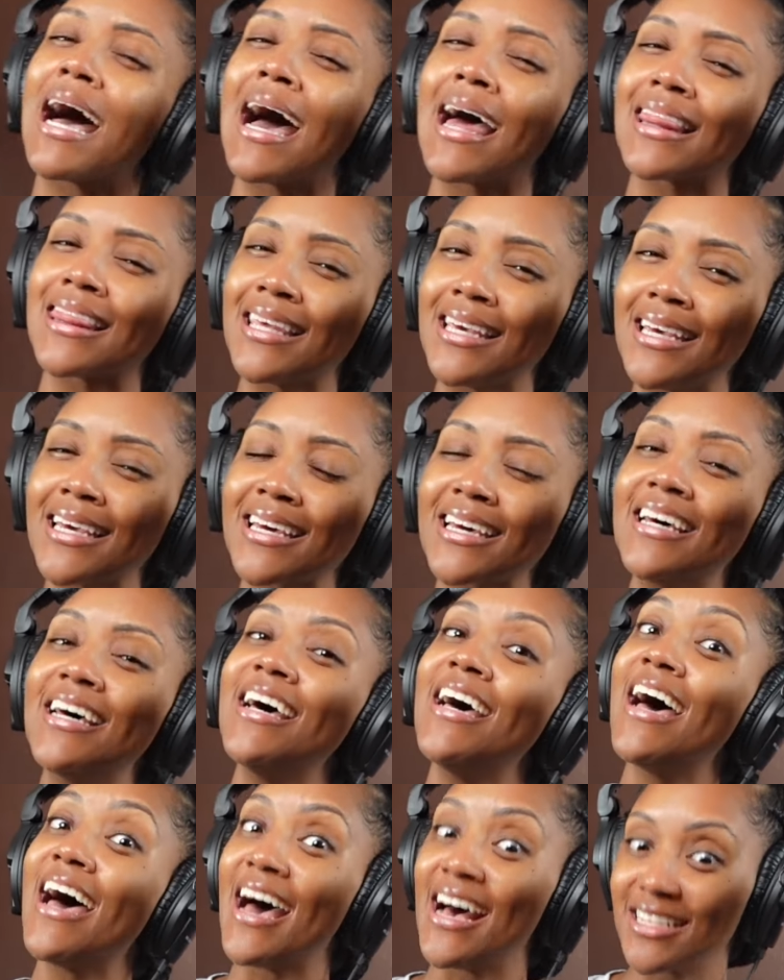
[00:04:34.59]
I think,
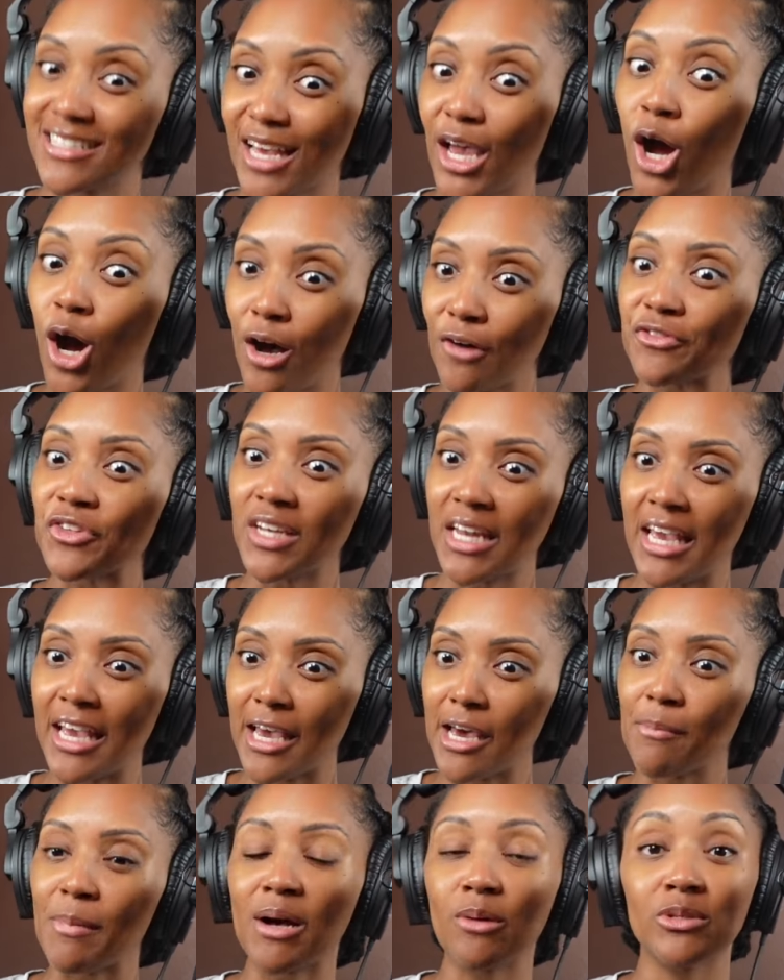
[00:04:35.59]
as I often
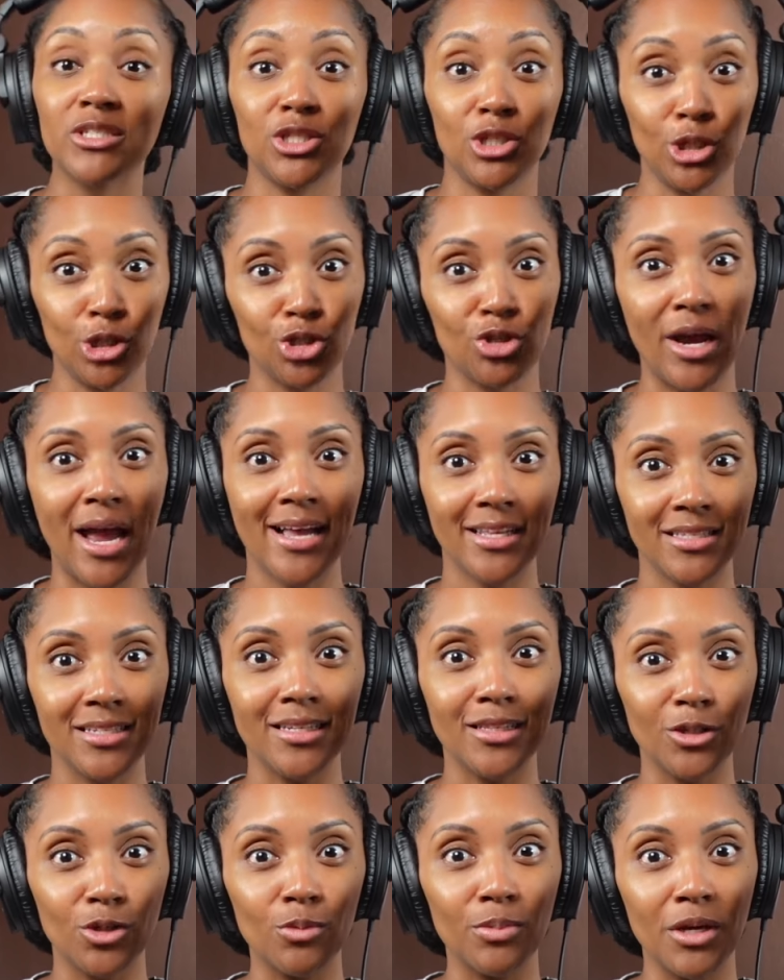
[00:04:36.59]
am, I was distracted a
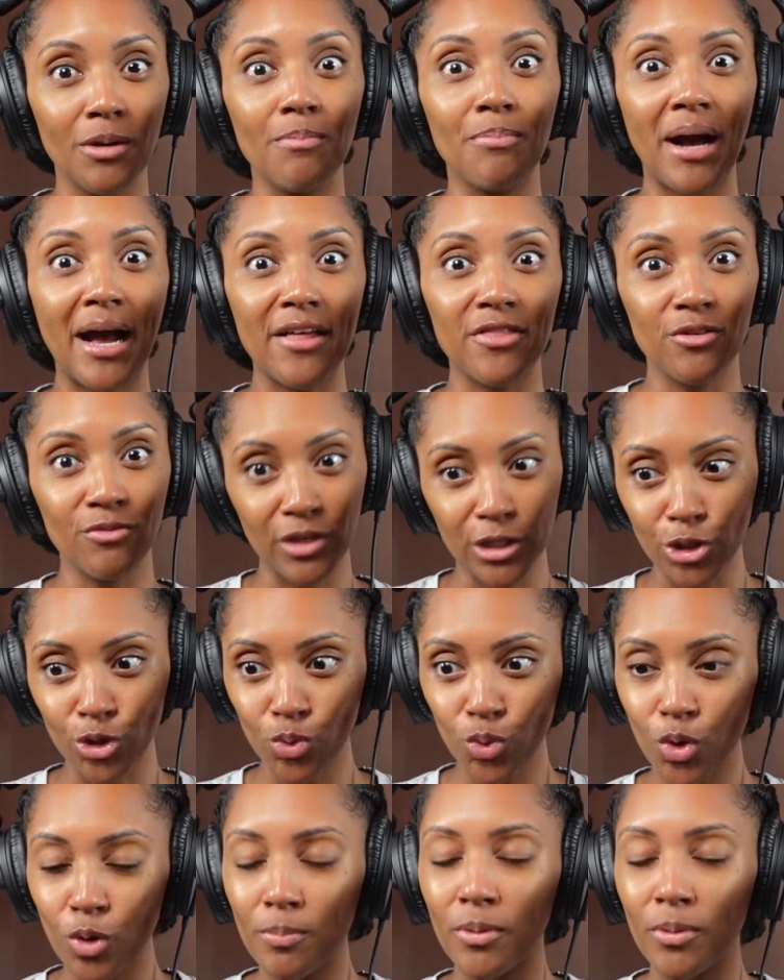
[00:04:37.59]
little bit by the visual.